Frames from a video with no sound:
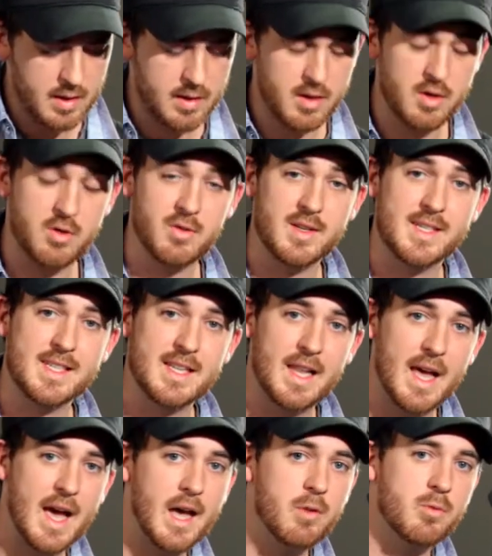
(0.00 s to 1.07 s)
you're going to
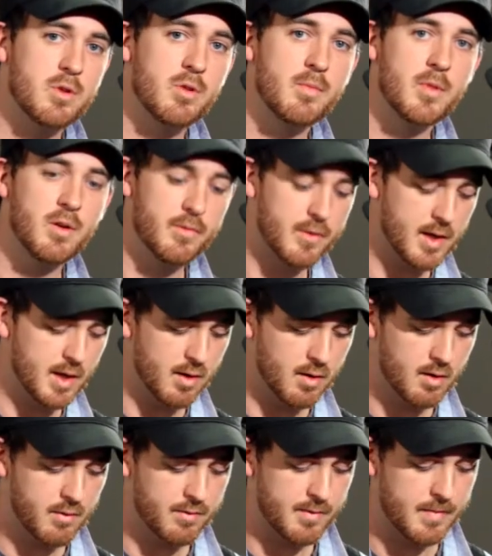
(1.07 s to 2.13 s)
slide with your middle
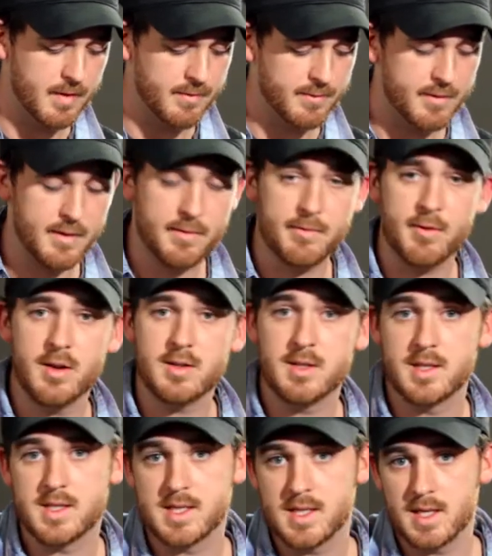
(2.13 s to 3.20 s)
finger from the 5th fret to the
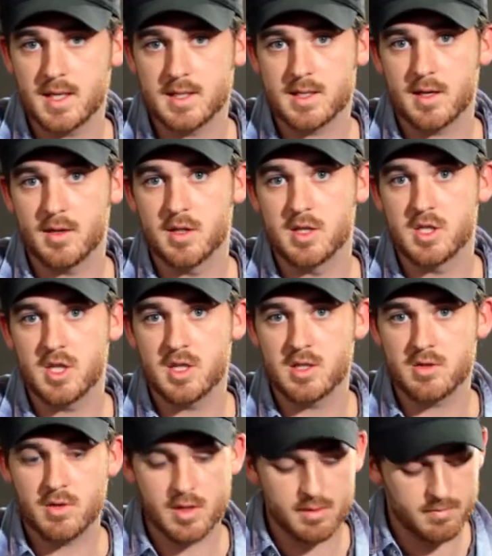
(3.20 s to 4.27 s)
6th on the G
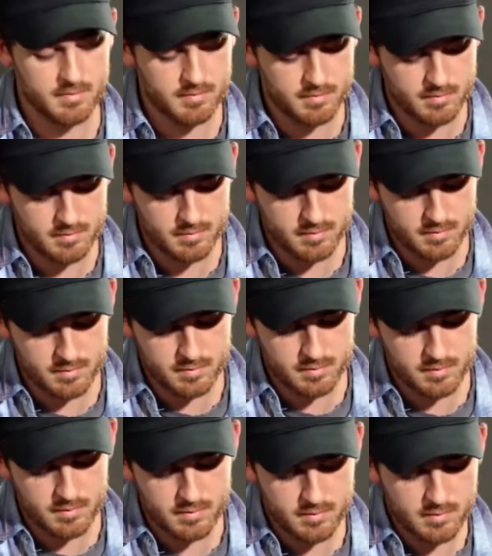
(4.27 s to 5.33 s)
string,
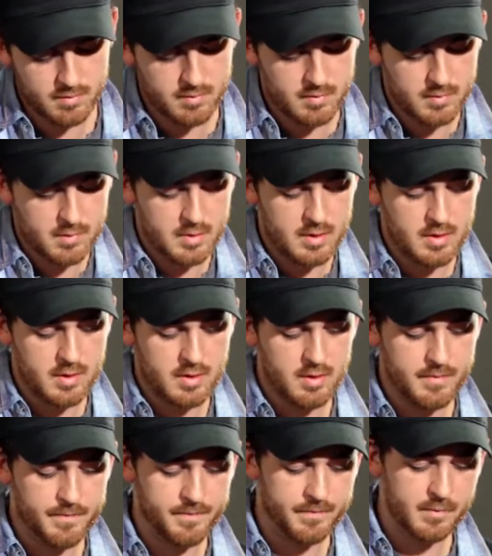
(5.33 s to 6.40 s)

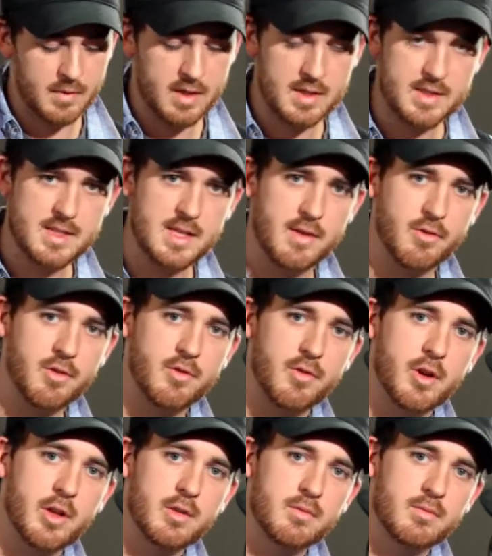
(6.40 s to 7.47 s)
7th
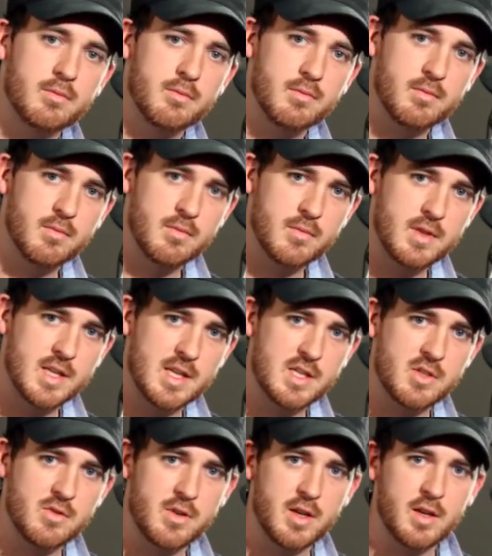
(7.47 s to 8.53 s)
fret, D
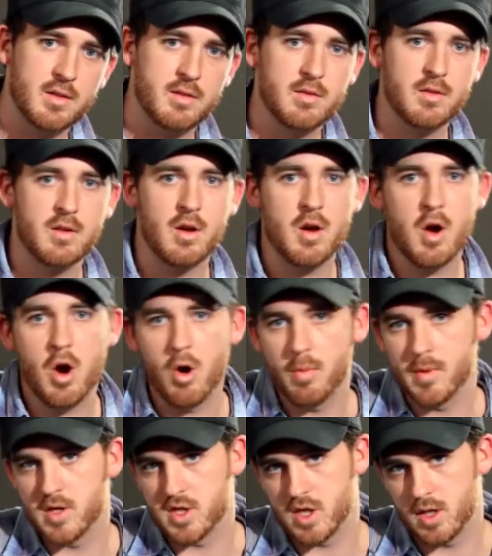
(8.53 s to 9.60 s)
string,
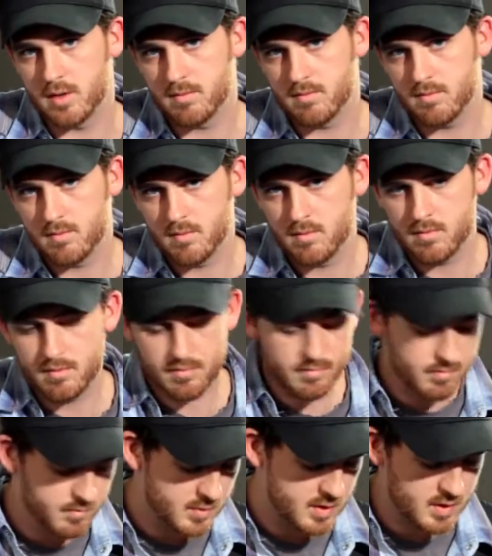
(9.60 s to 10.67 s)
open G.
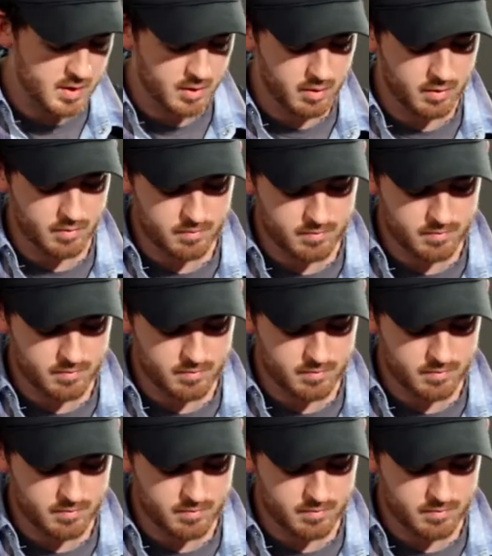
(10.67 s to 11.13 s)
So